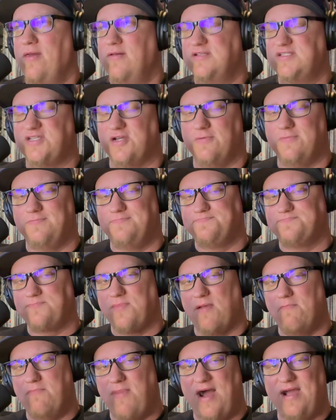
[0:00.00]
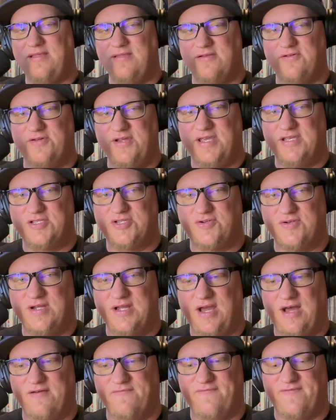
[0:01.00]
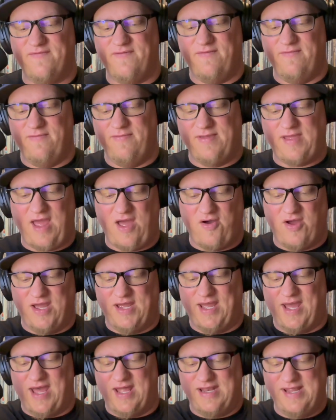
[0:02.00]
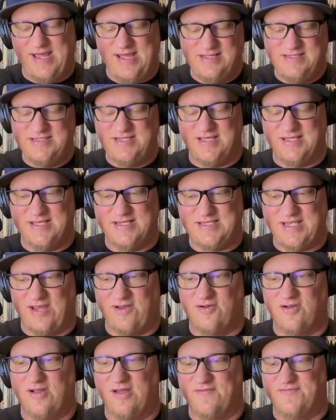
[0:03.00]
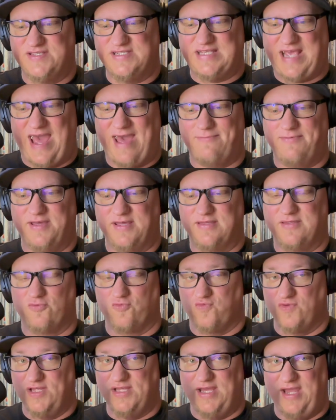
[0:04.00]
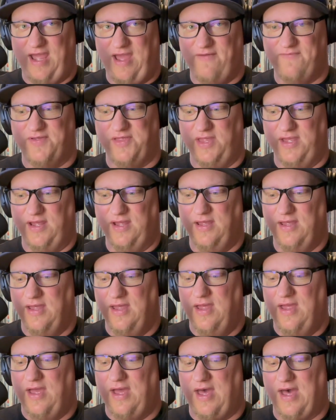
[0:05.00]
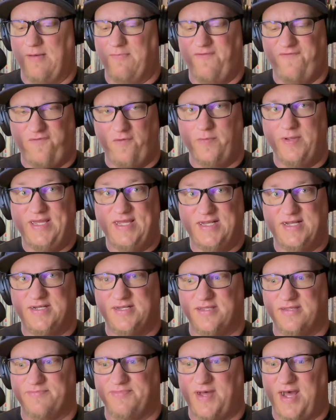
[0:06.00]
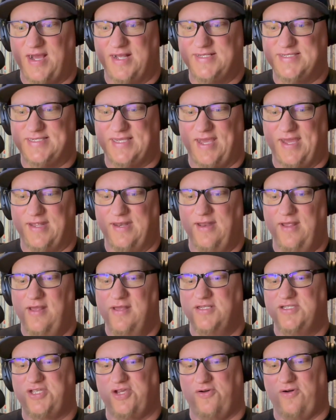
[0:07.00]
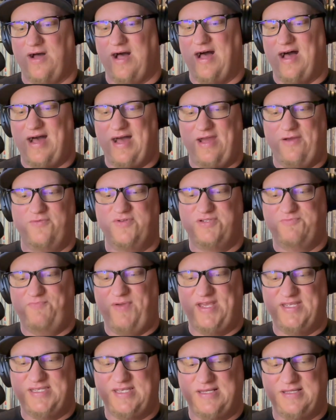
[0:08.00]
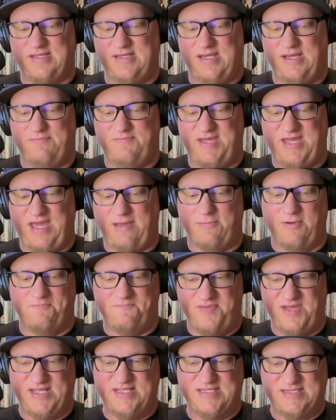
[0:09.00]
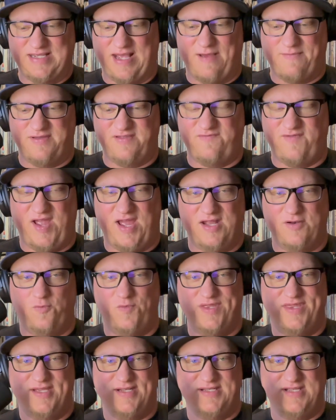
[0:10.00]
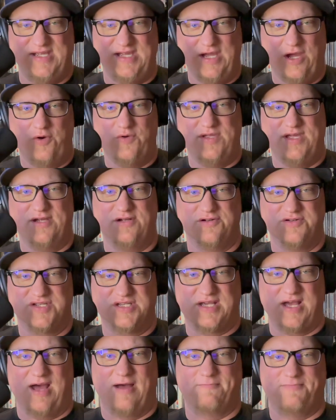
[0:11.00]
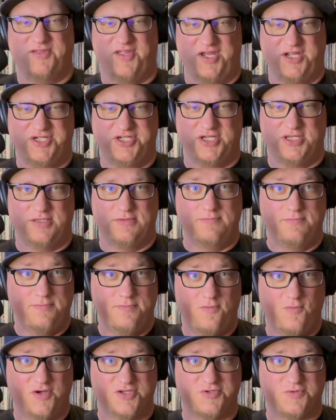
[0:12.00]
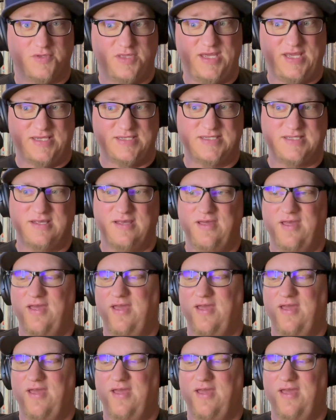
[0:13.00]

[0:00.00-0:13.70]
So, my little history of how I got into this era of Sabbath really heavily before we get into the box set. So I became a big Sabbath fan when the Dio Years compilation was released.